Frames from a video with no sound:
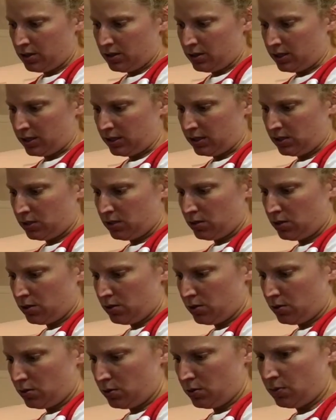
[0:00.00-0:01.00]
That's
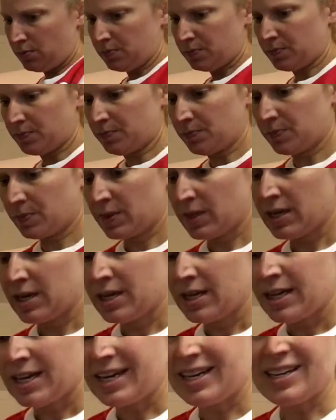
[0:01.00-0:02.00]
2.
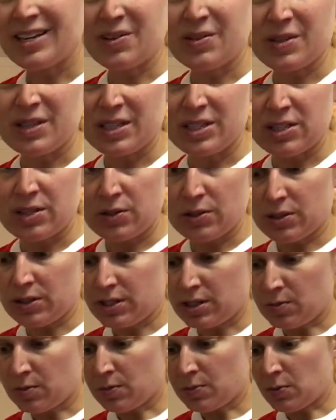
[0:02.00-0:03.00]
You don't need to use a
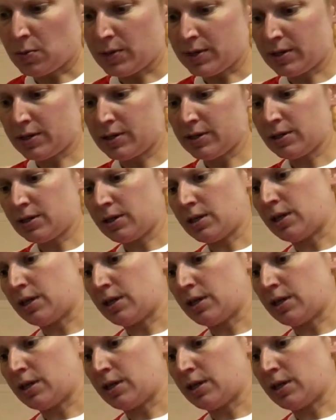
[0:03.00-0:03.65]
double boiler.